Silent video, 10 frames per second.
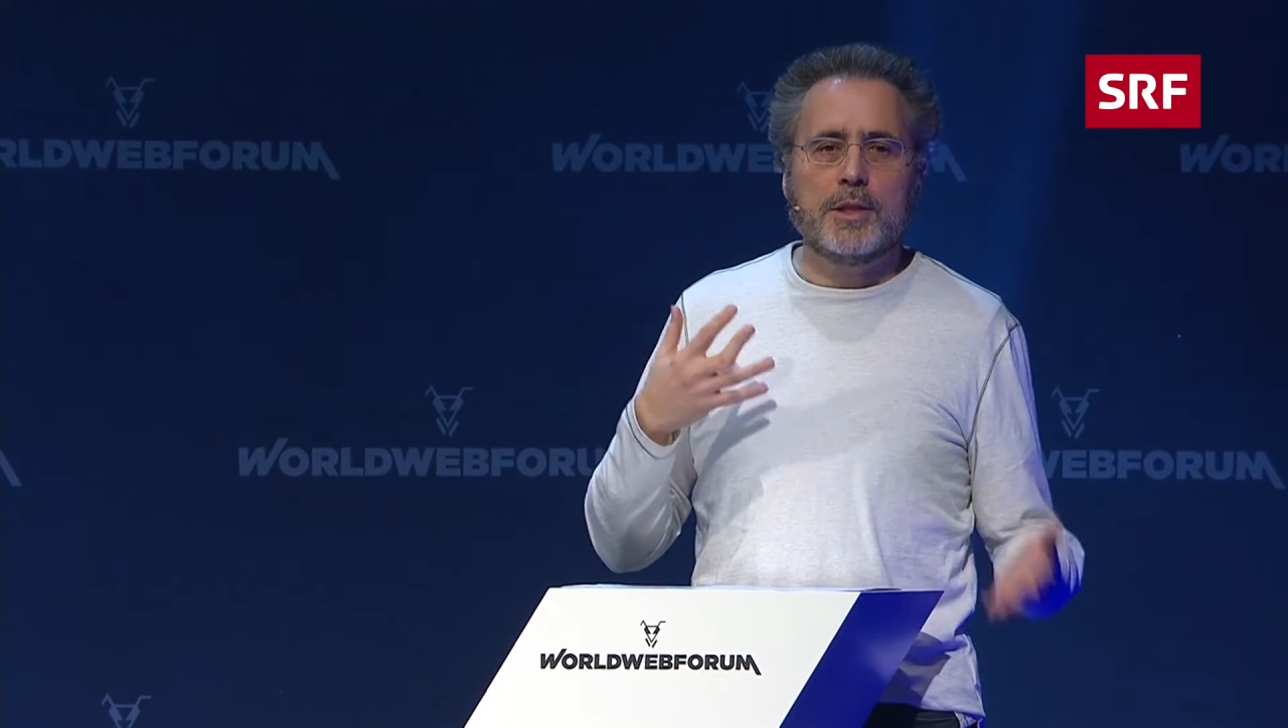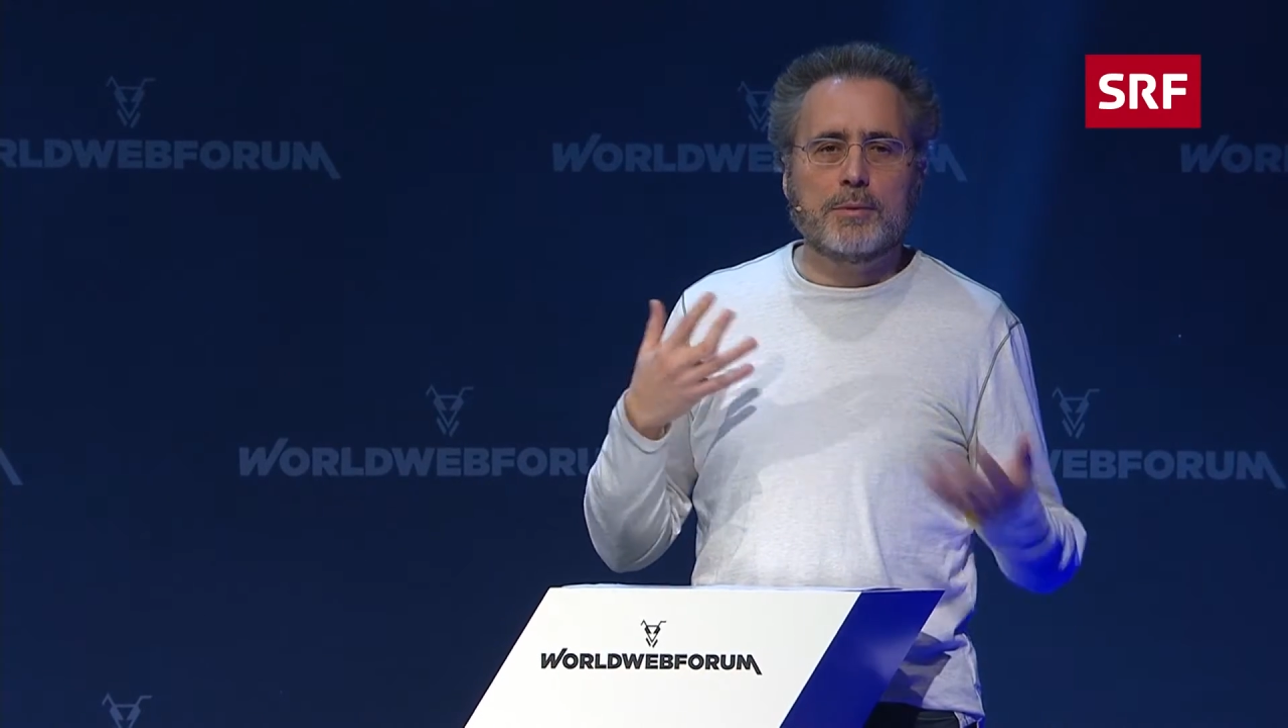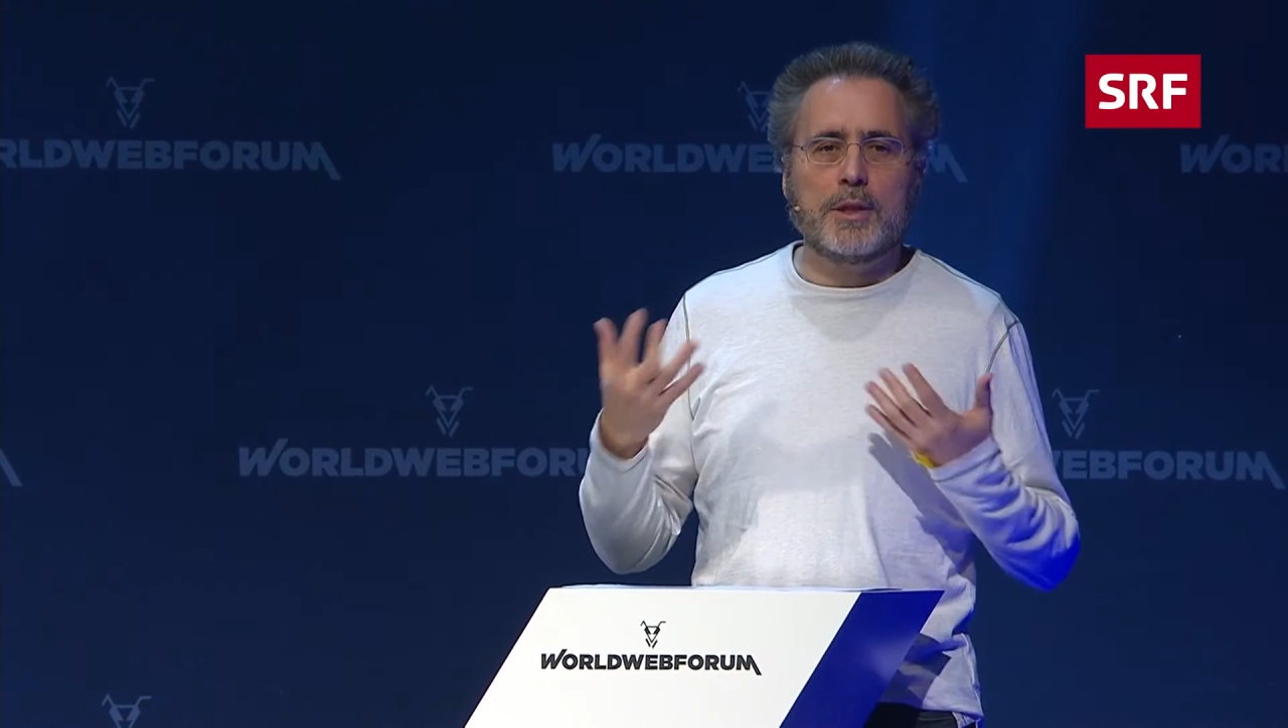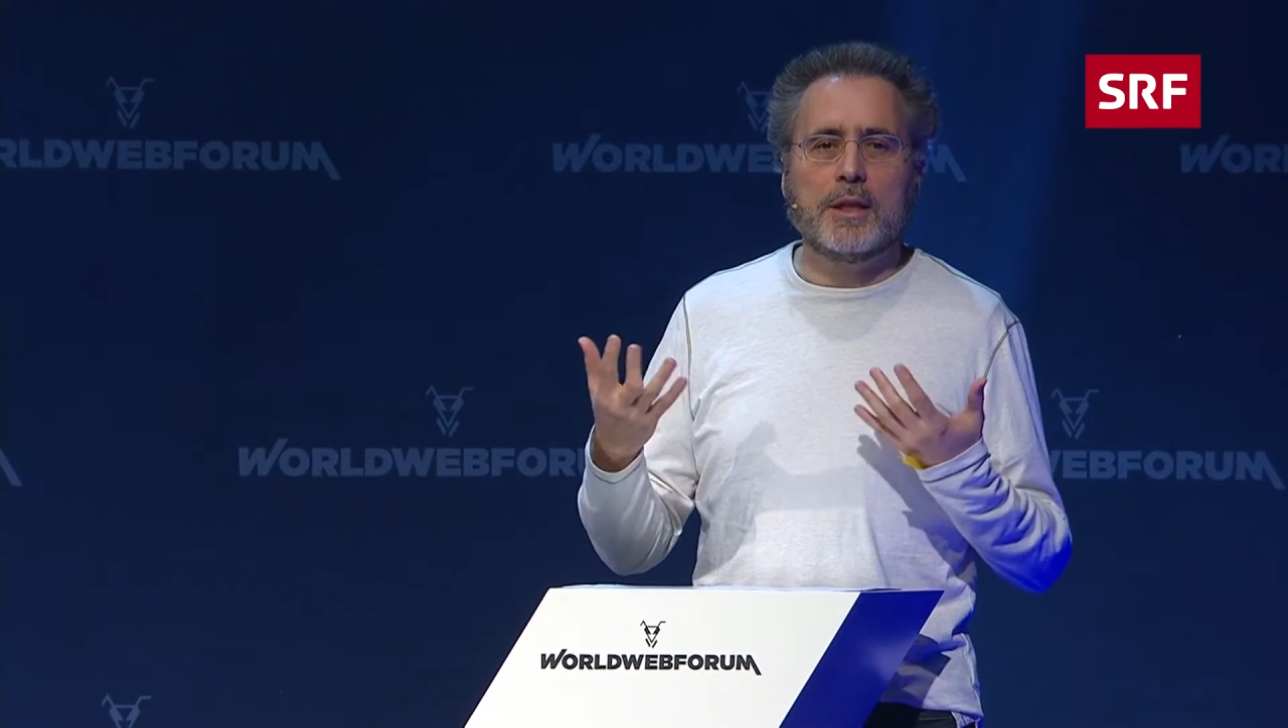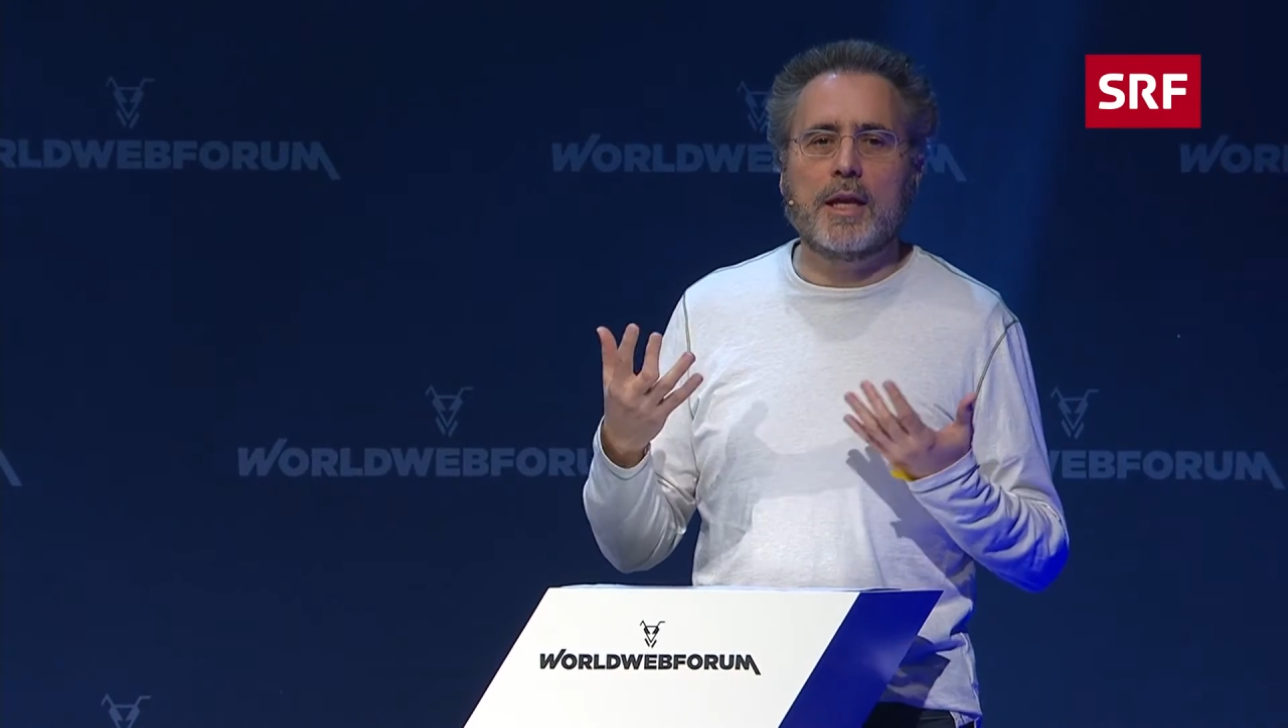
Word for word: between